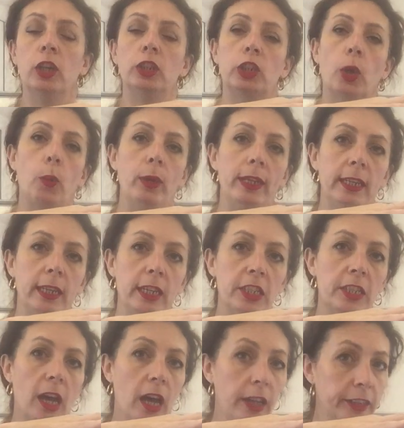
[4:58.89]
So we need
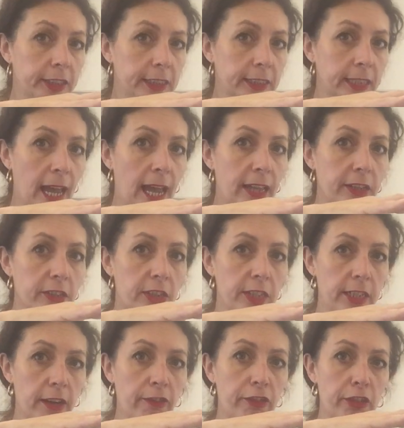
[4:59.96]
to understand the
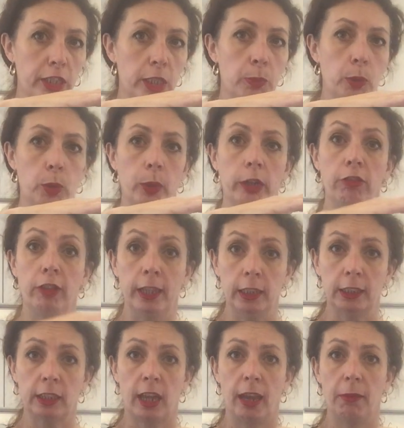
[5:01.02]
difference between
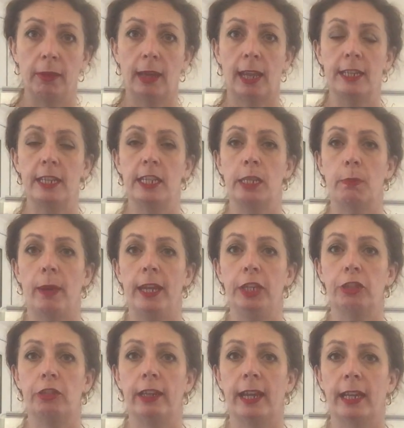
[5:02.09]
real-time and
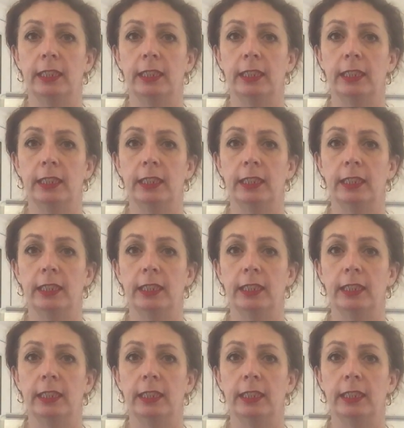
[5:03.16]
anticipatory